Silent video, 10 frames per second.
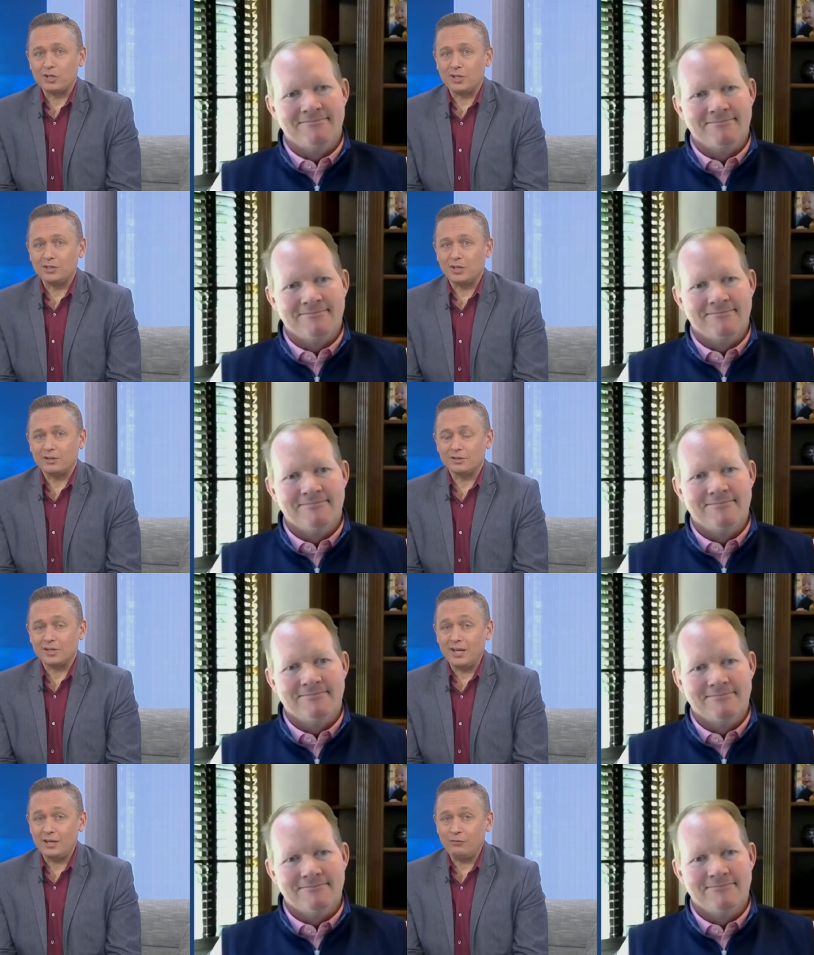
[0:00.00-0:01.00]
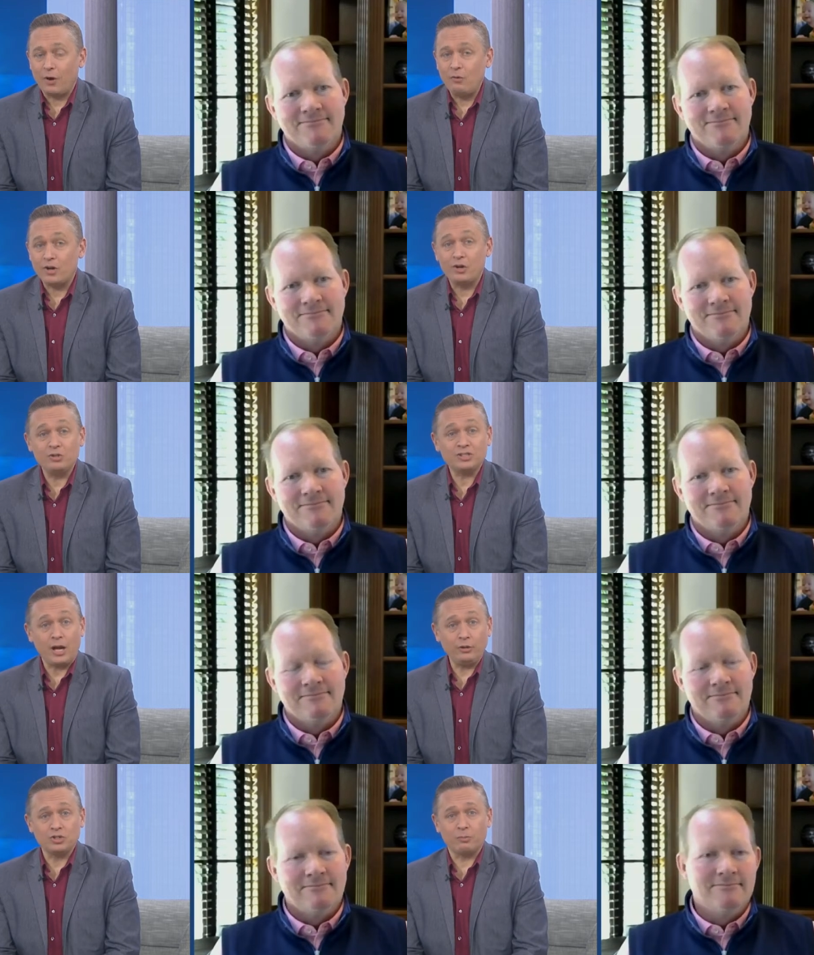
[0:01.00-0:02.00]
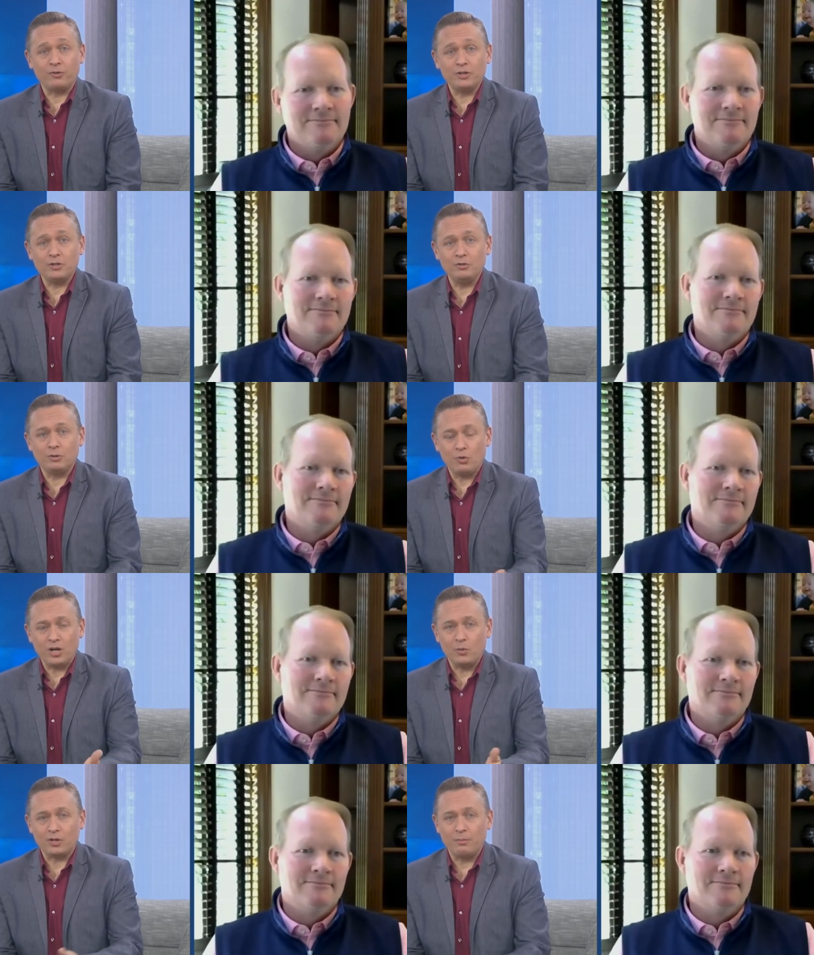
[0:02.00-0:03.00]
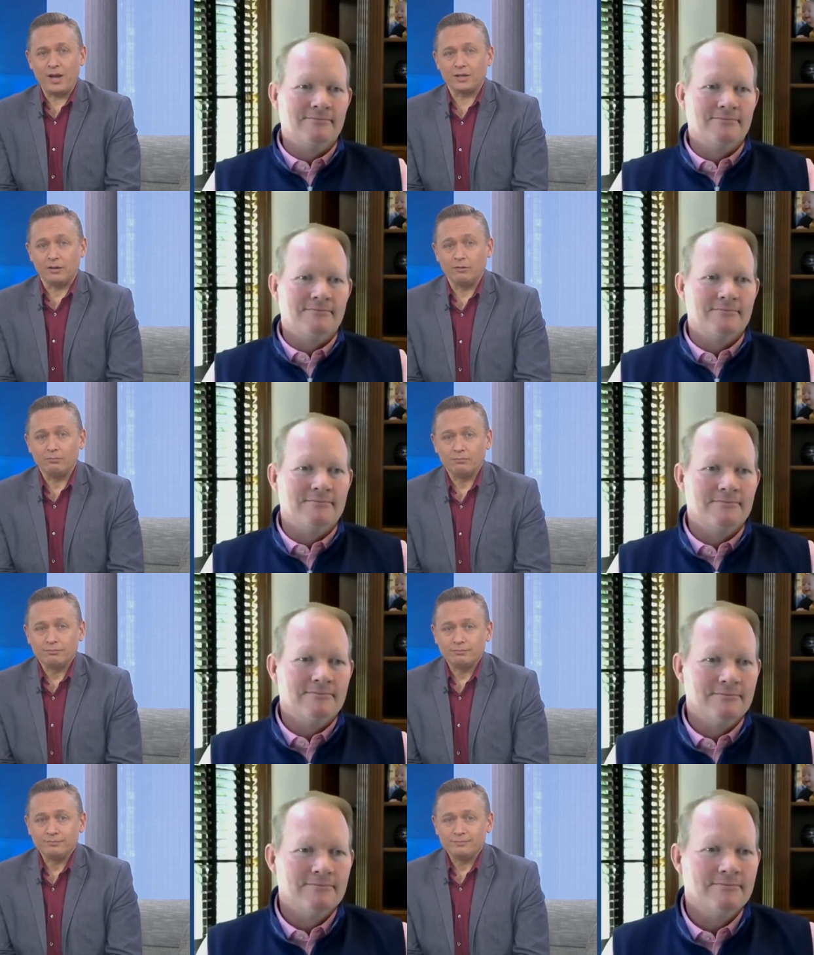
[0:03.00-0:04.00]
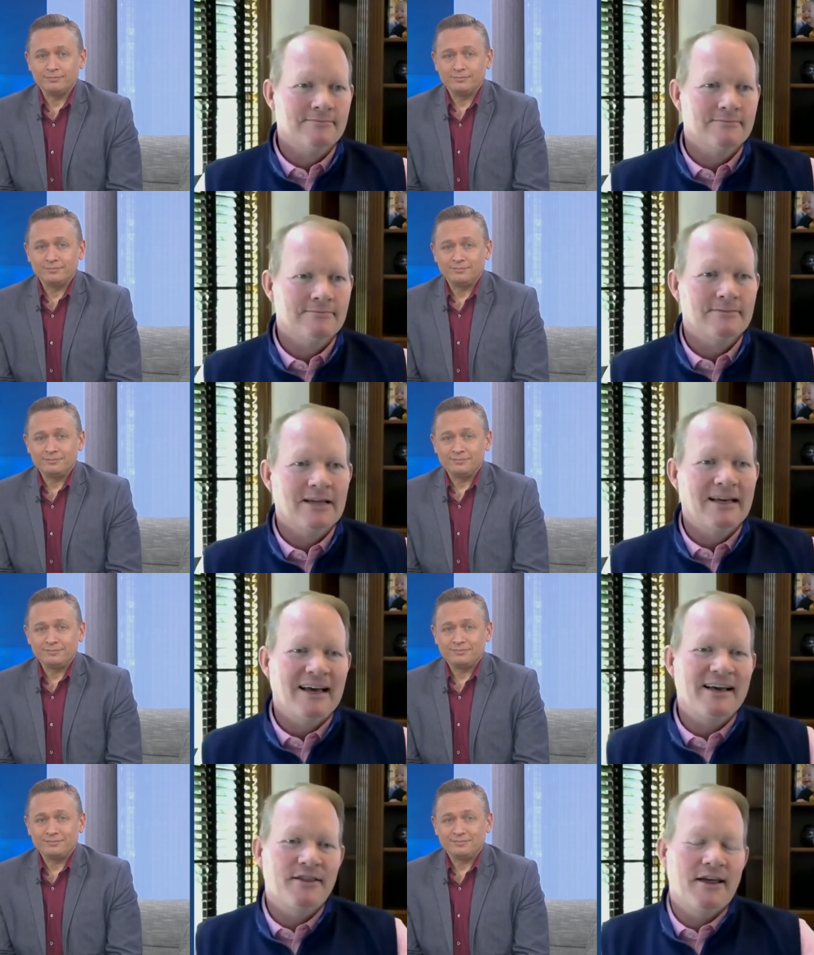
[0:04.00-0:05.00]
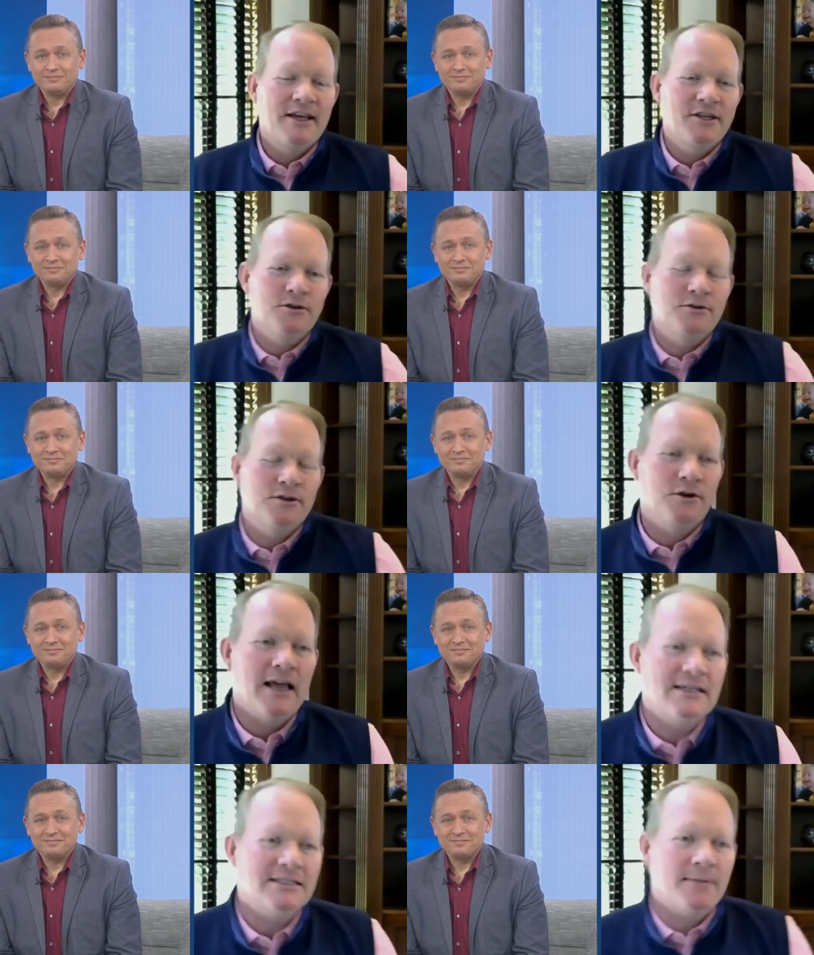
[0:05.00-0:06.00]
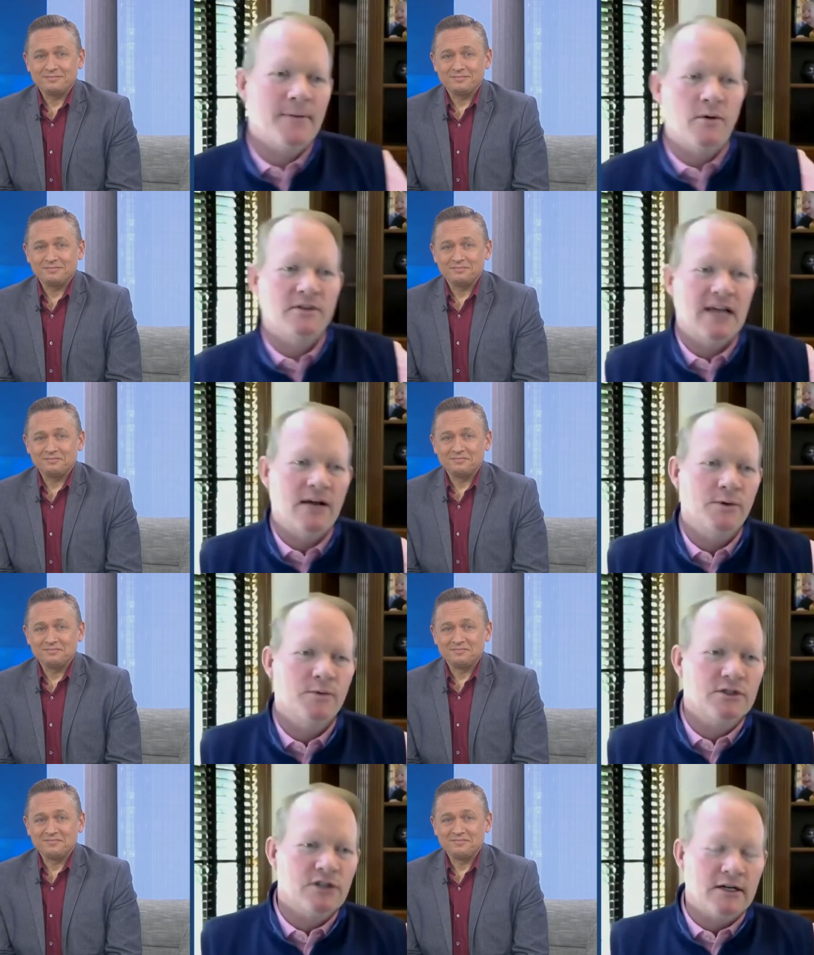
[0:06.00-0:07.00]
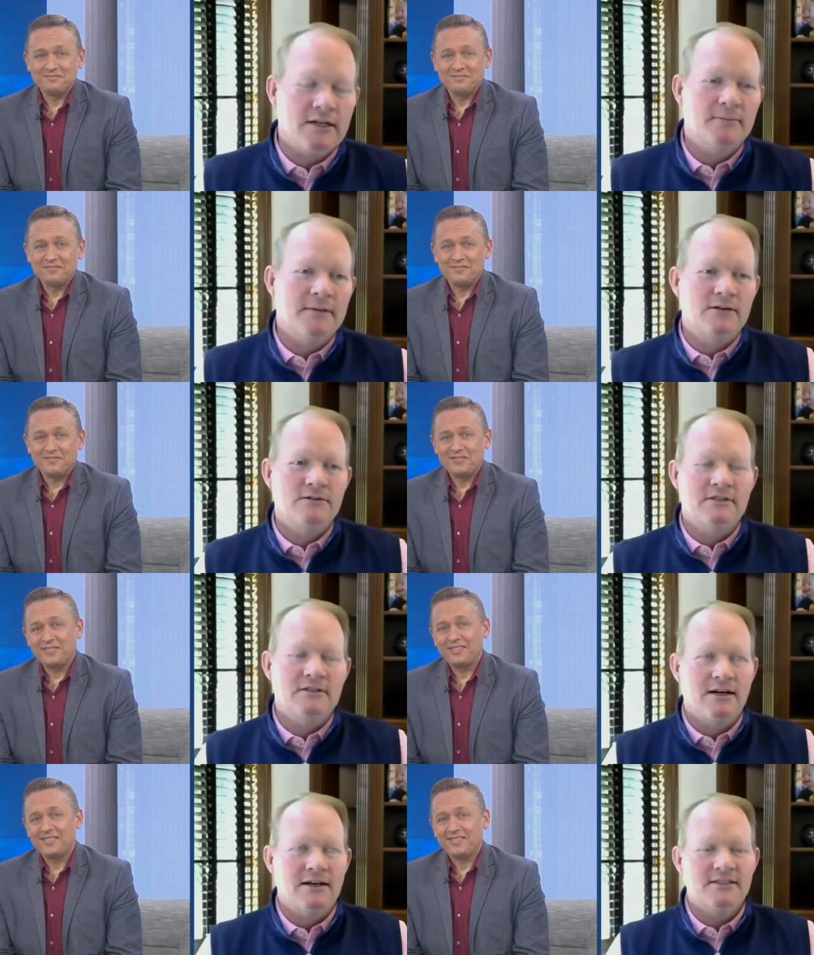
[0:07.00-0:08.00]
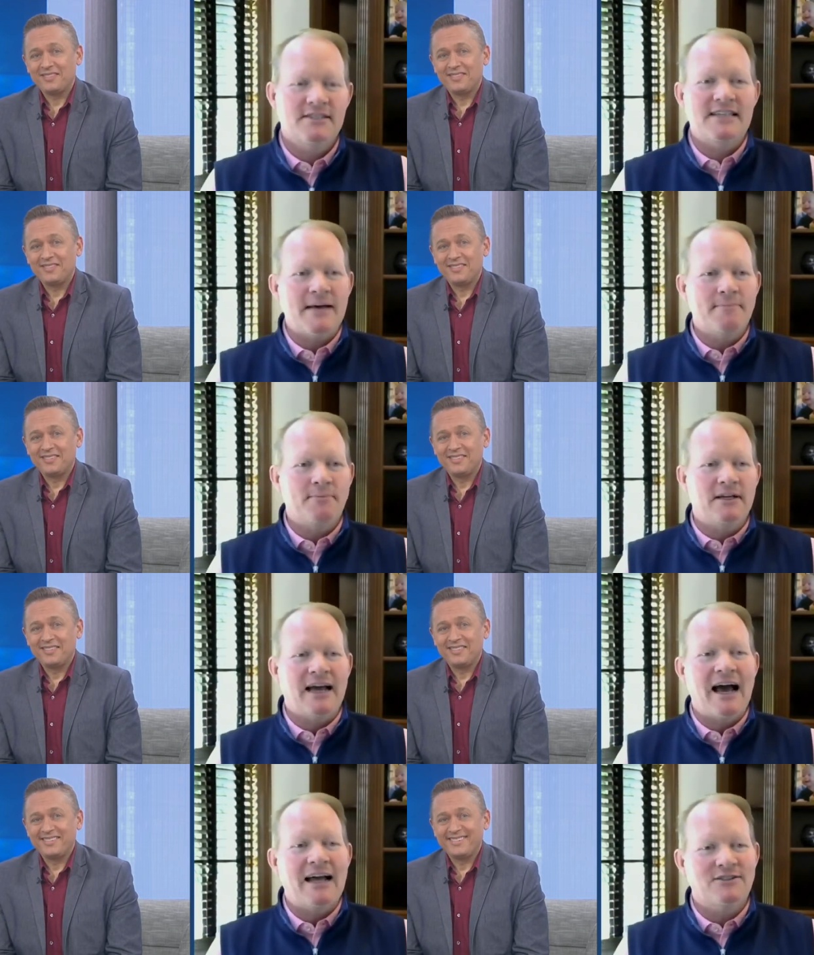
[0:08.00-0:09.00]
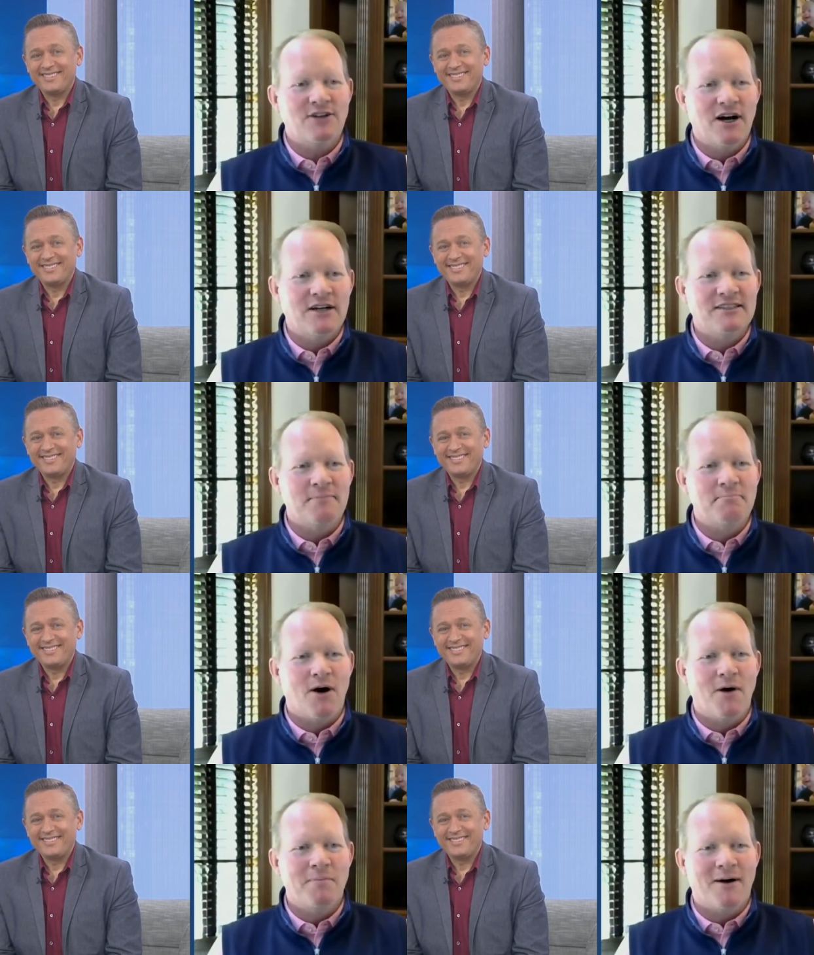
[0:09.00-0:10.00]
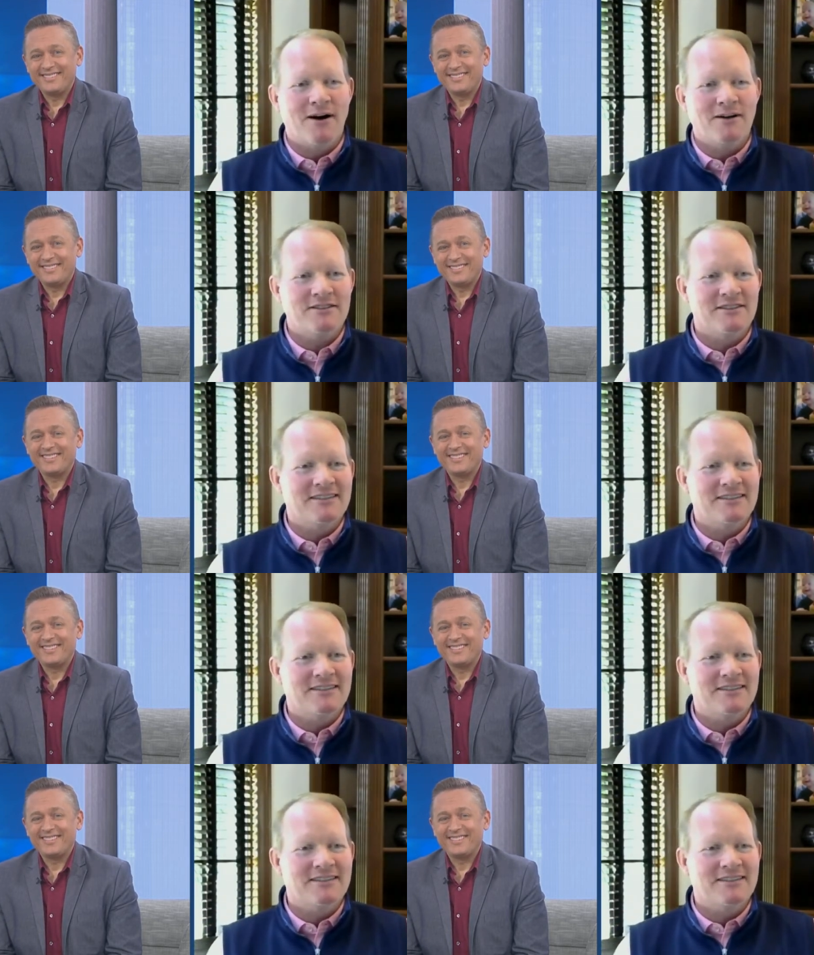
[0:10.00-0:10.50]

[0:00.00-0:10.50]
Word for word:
Speaker 1: details and info on a new scholarship fund, too. Good morning. Welcome back, David.
Speaker 2: Hey, thank you. You know, last time I was on, we were talking about uh, sampling hot dogs at ballparks, and